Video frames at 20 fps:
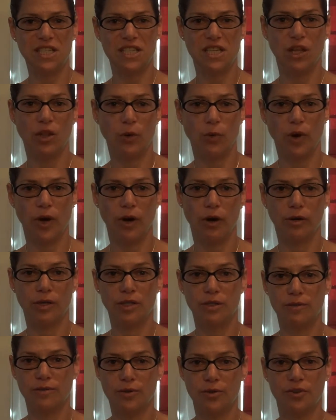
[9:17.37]
Delaware,
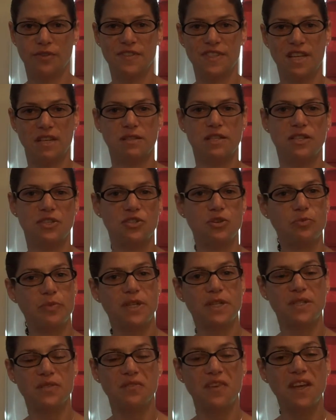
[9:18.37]
and sort of southeastern
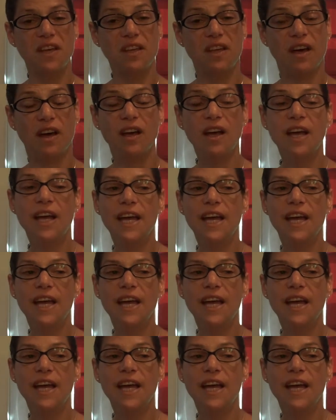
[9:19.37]
Pennsylvania,